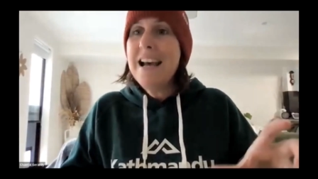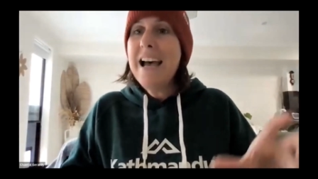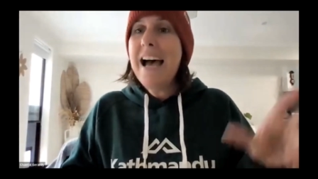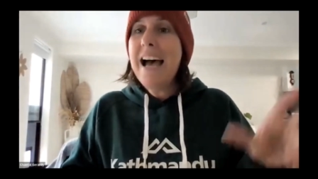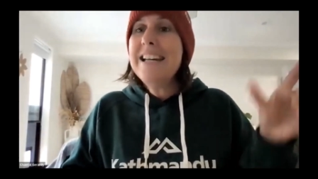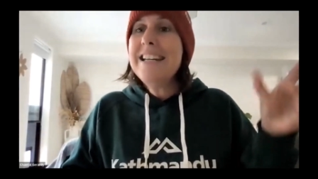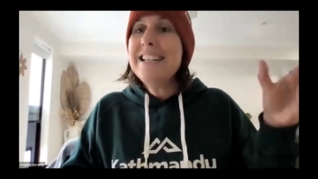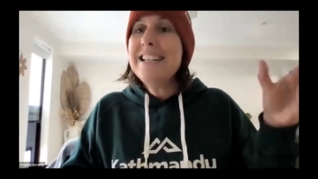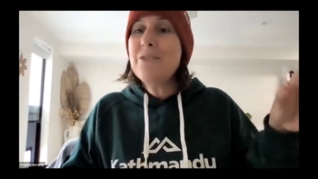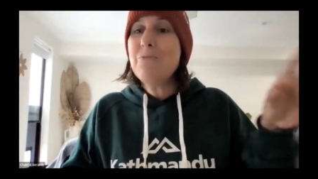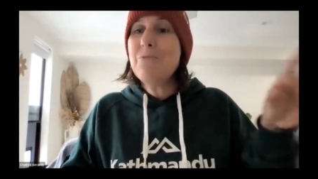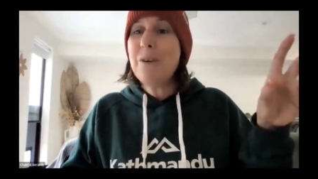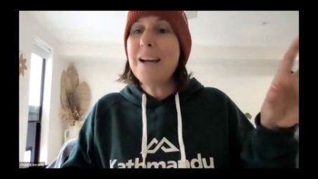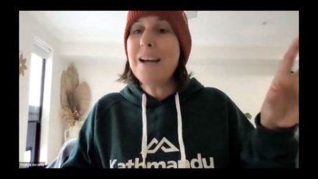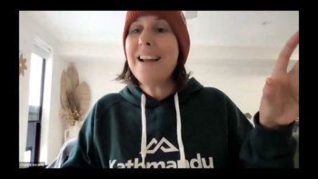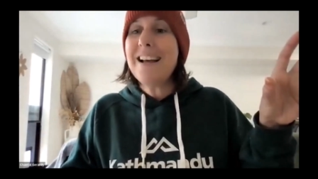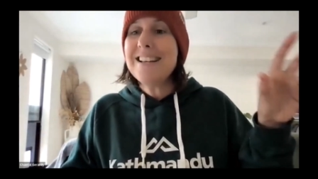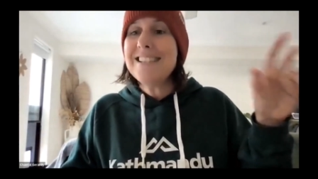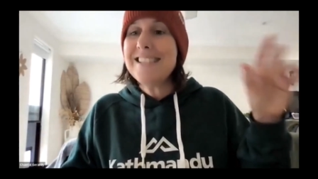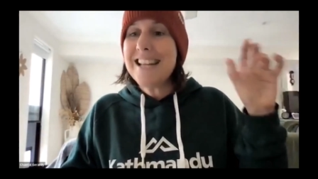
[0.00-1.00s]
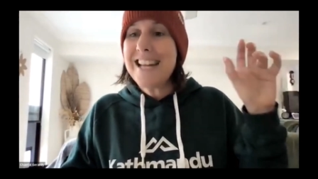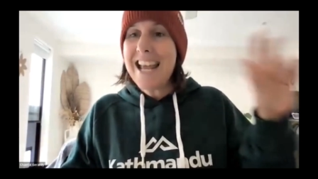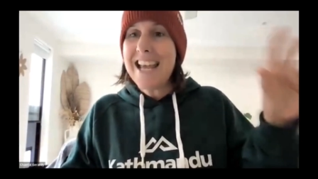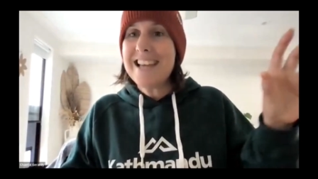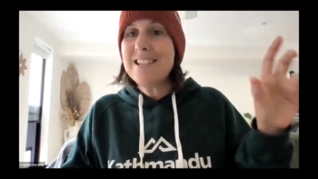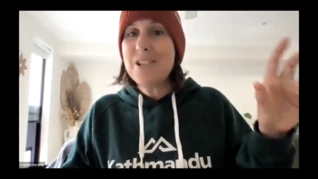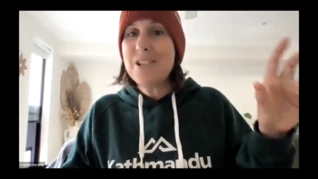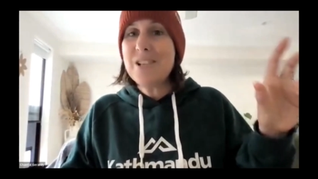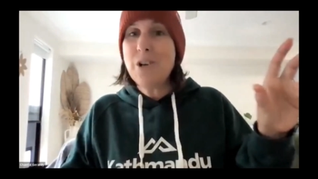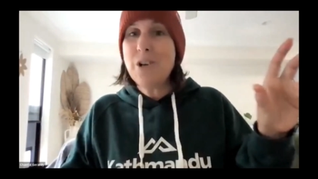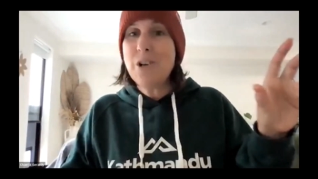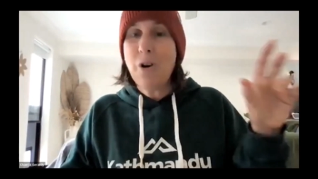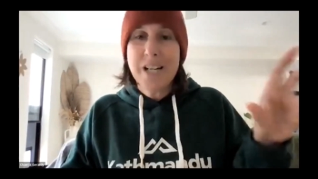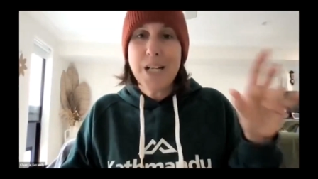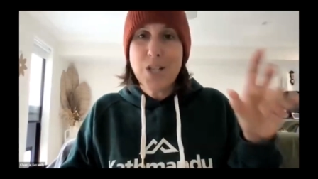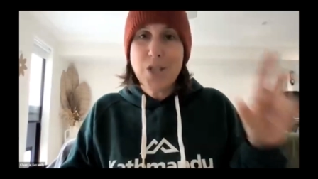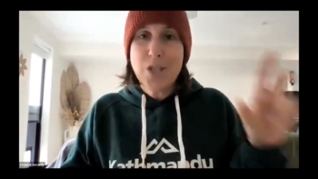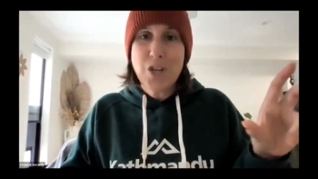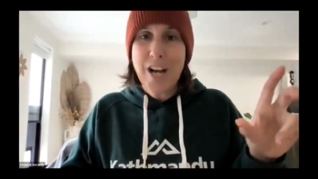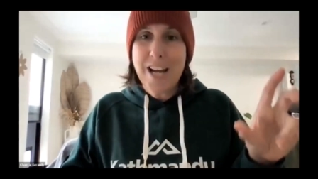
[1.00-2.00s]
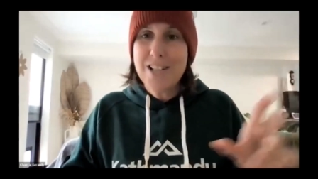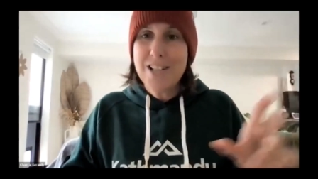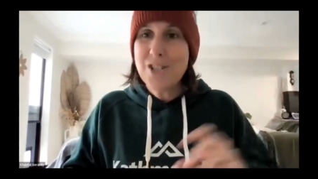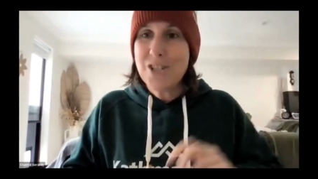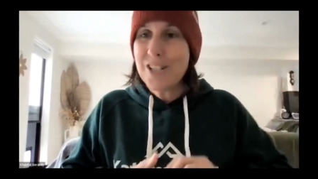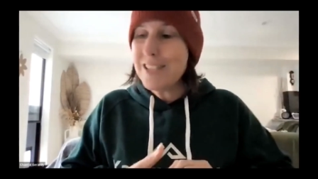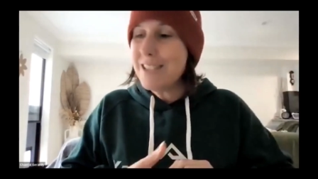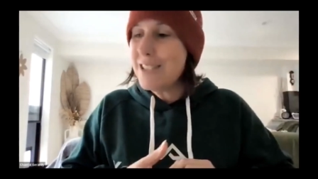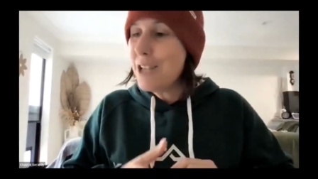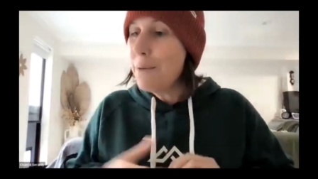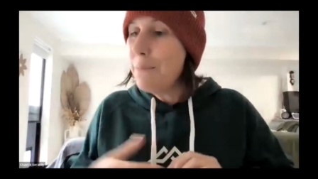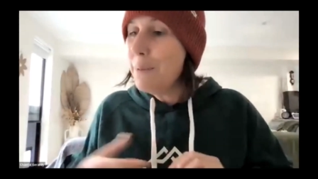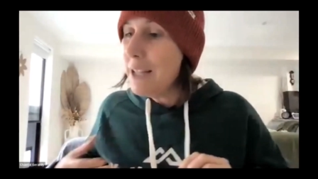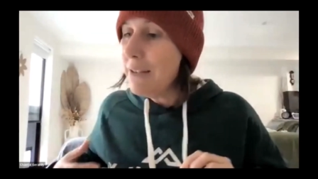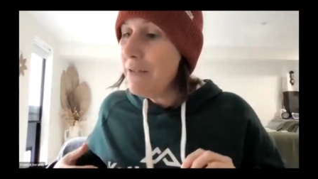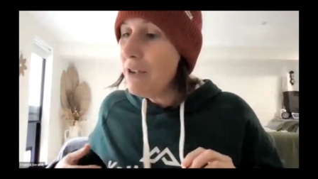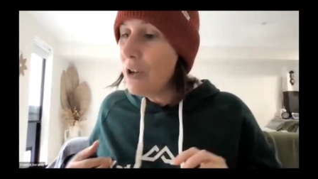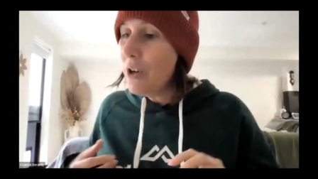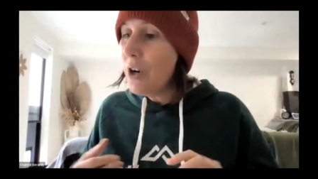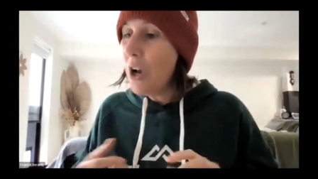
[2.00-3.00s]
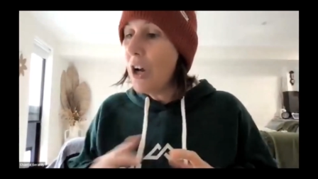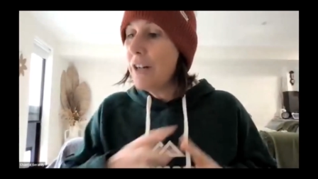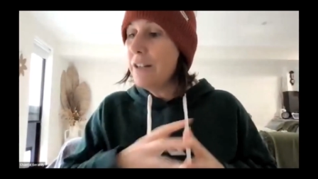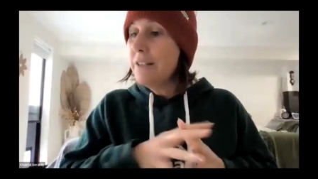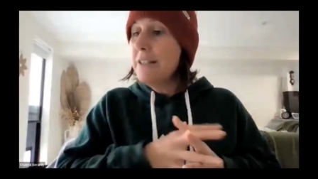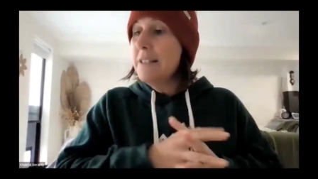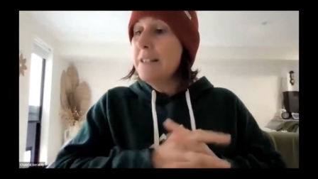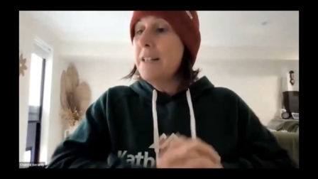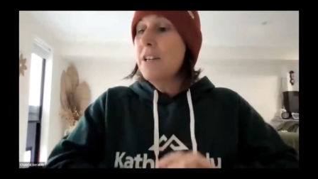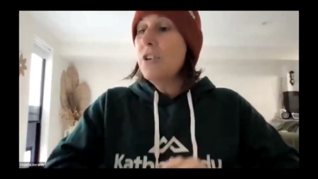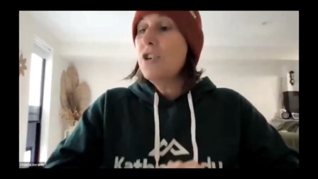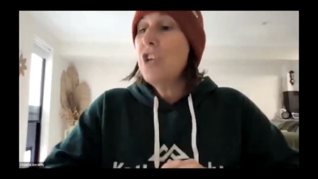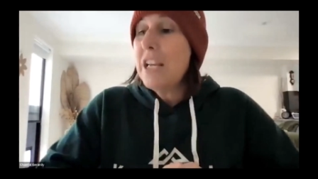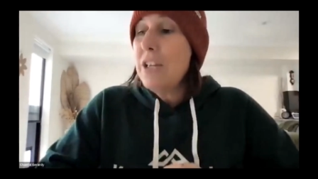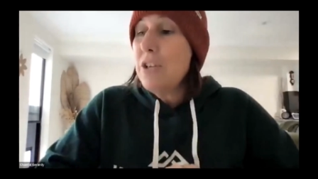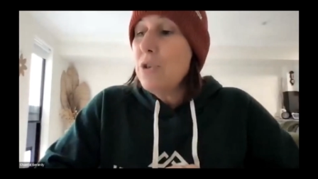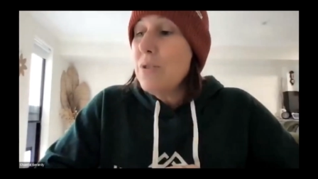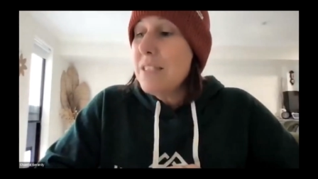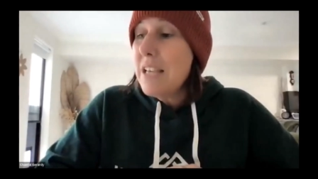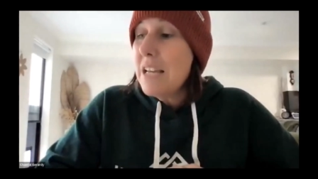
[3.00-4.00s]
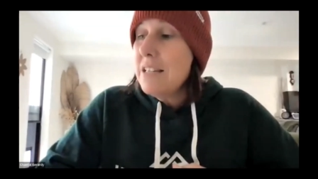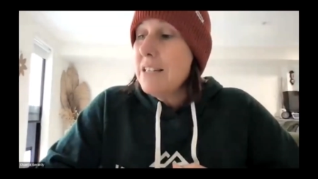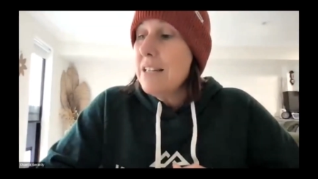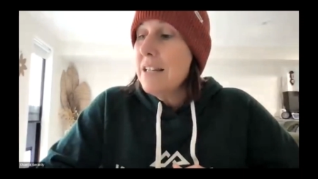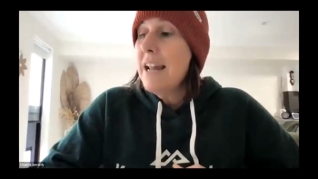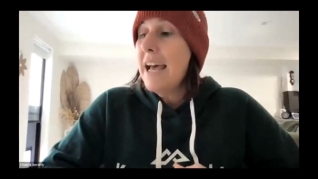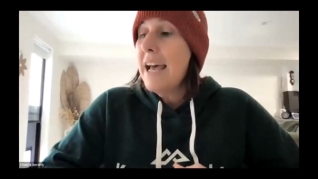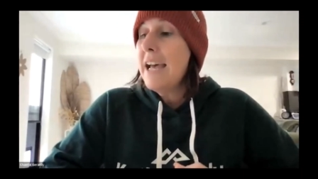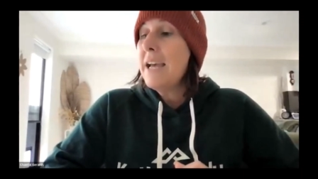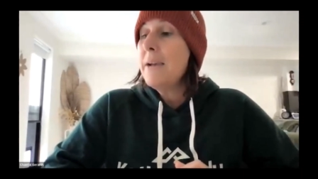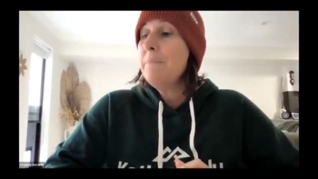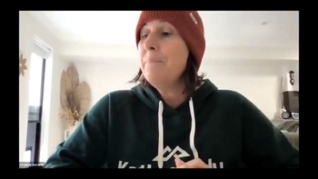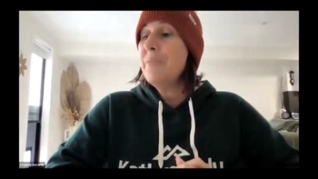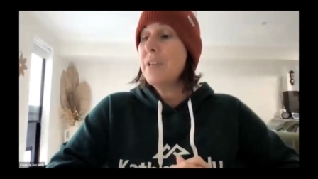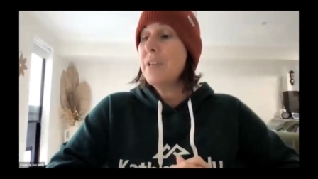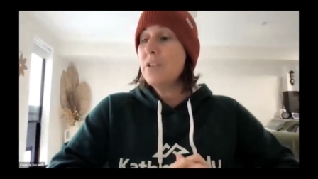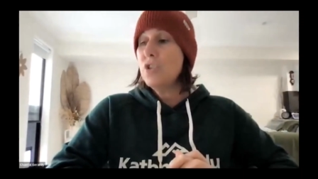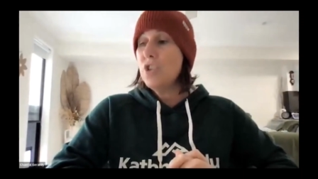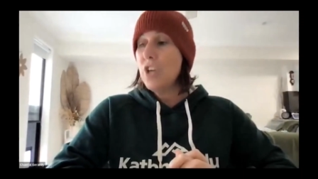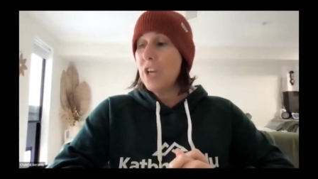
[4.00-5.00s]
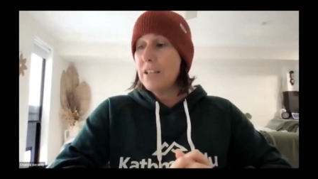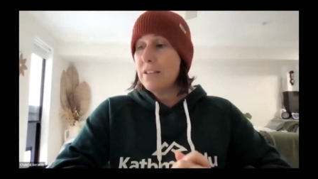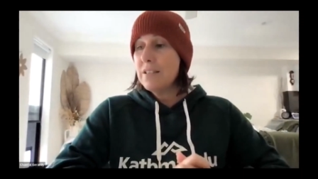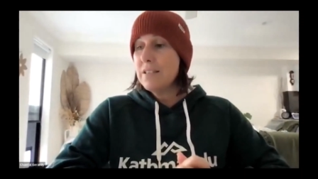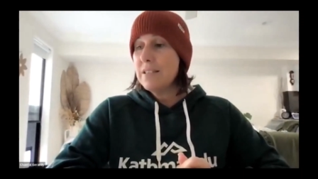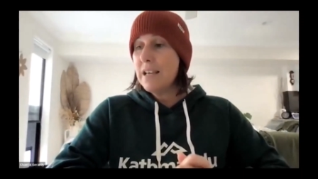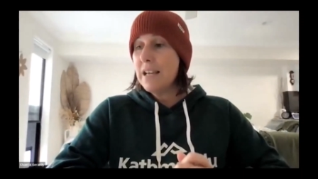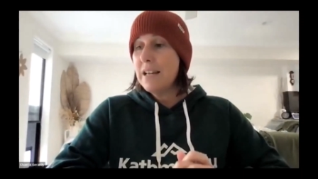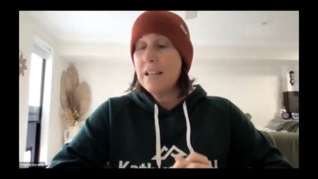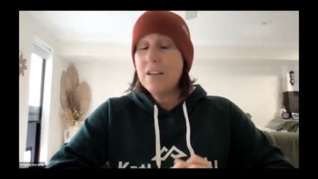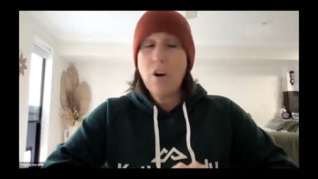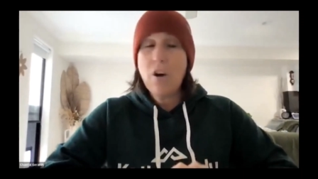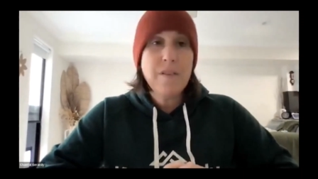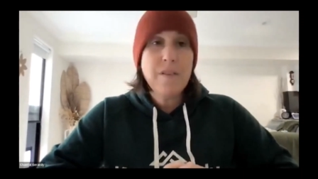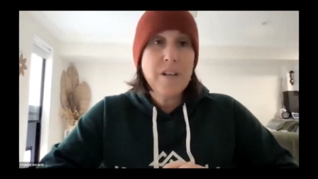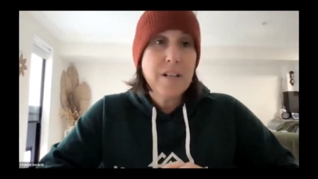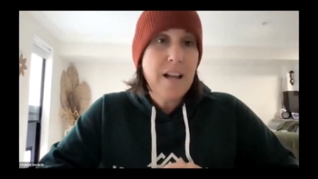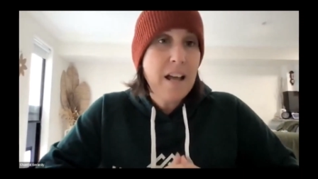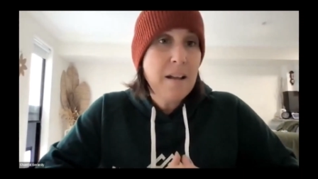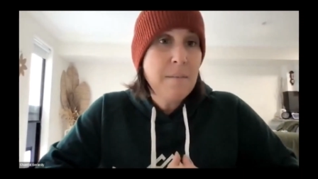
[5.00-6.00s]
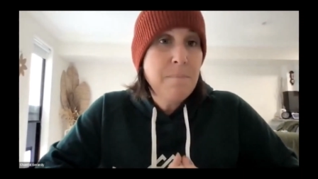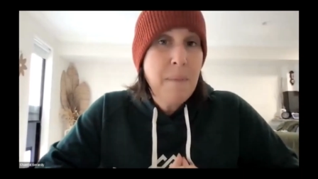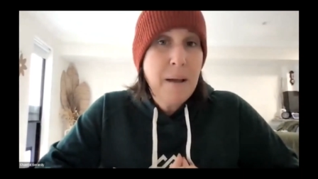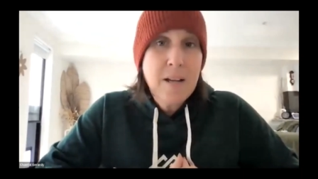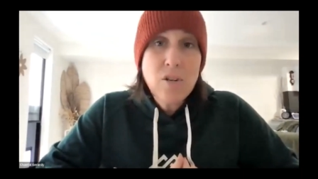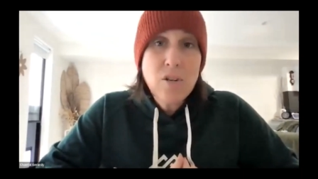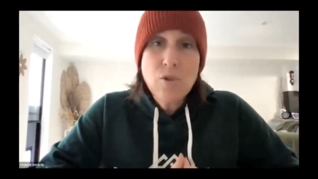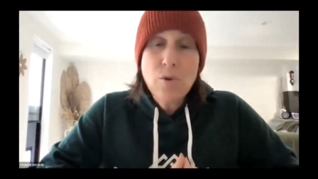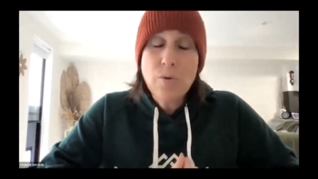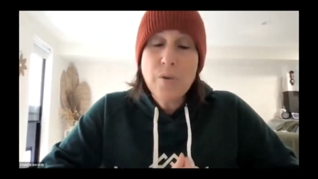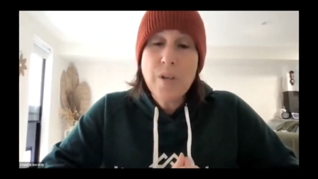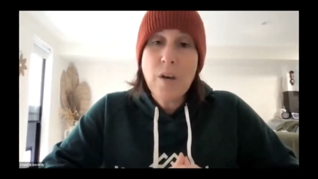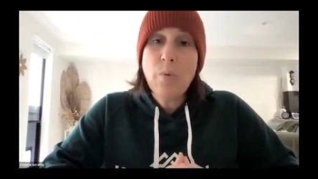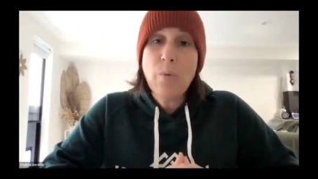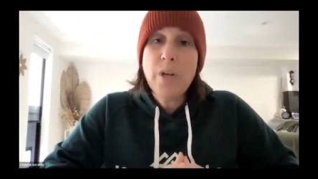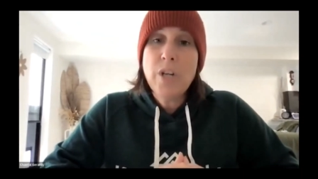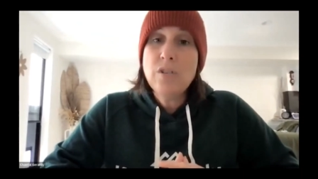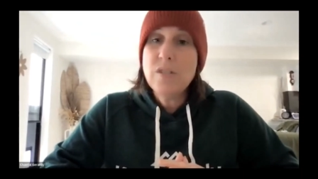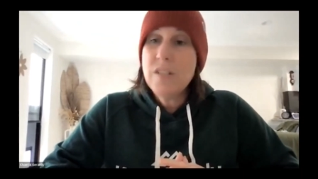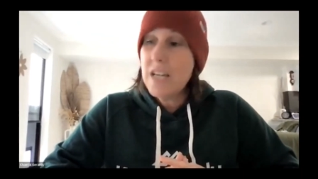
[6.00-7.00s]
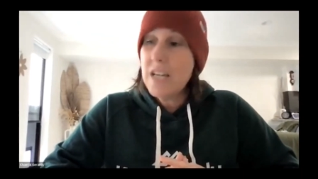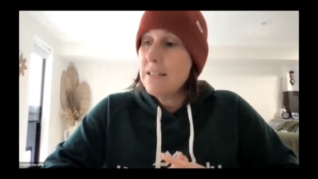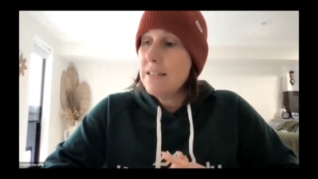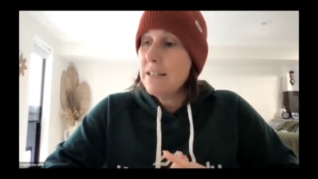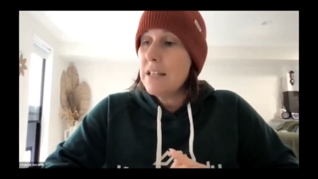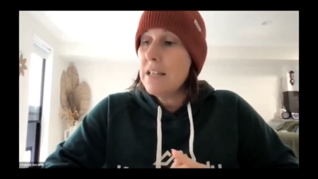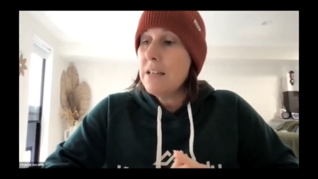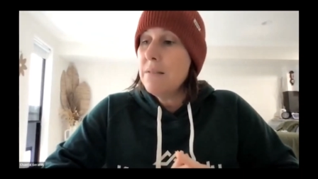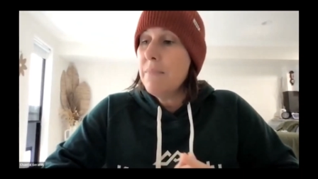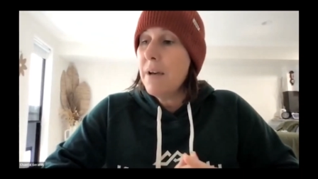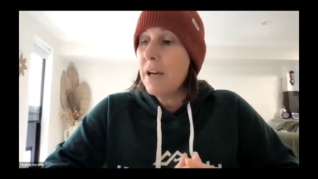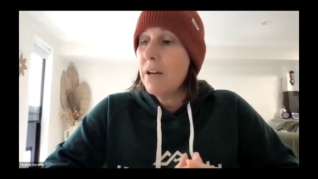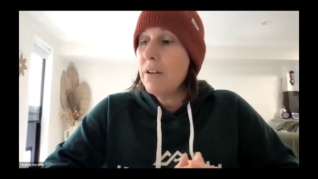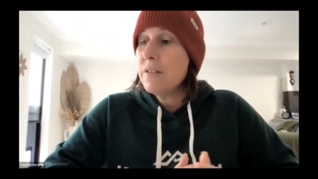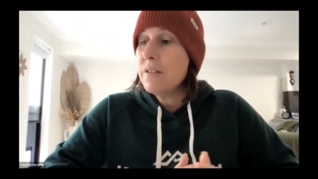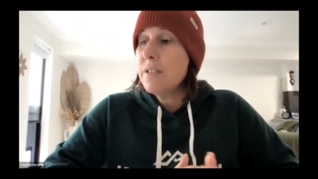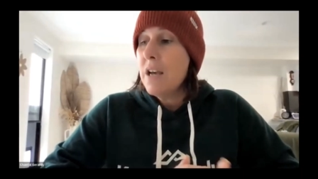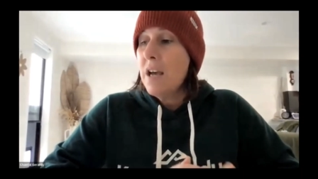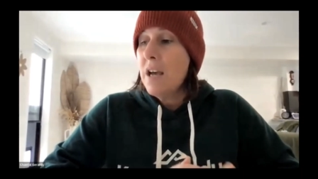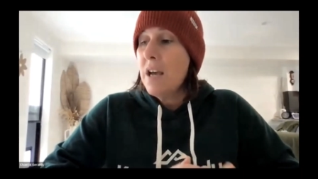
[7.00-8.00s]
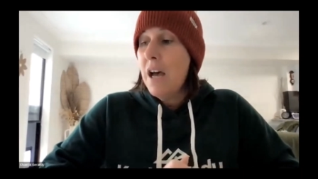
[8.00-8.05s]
And he didn't realize that he hasn't gone in and changed it. So believe it or not, check your sender name, check the sending of it, and make sure that when you test emails,